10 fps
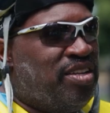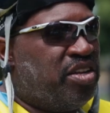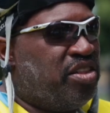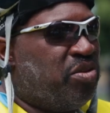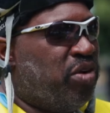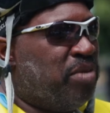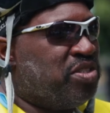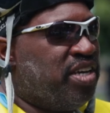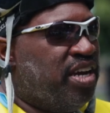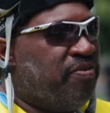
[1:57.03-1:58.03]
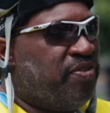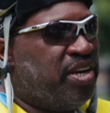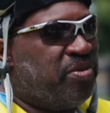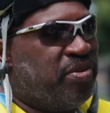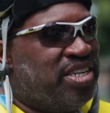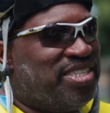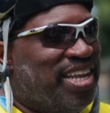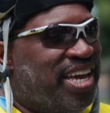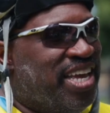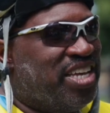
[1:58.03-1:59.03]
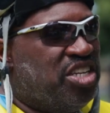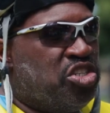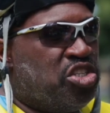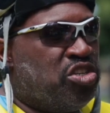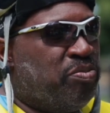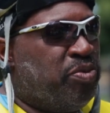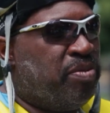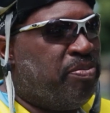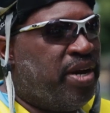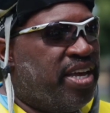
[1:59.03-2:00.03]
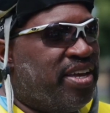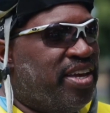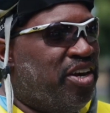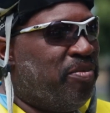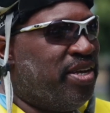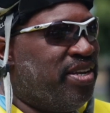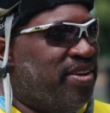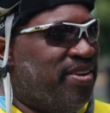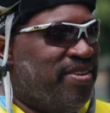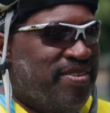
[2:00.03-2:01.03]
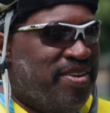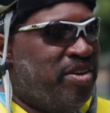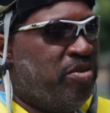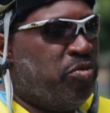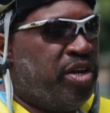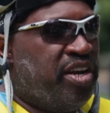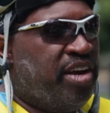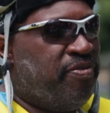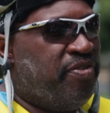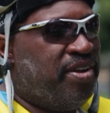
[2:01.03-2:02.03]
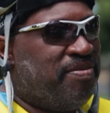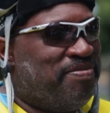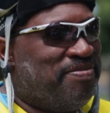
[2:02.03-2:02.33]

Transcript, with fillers: Look at the website, find a ride you like, and show up with a bike, a helmet, and ready to have fun.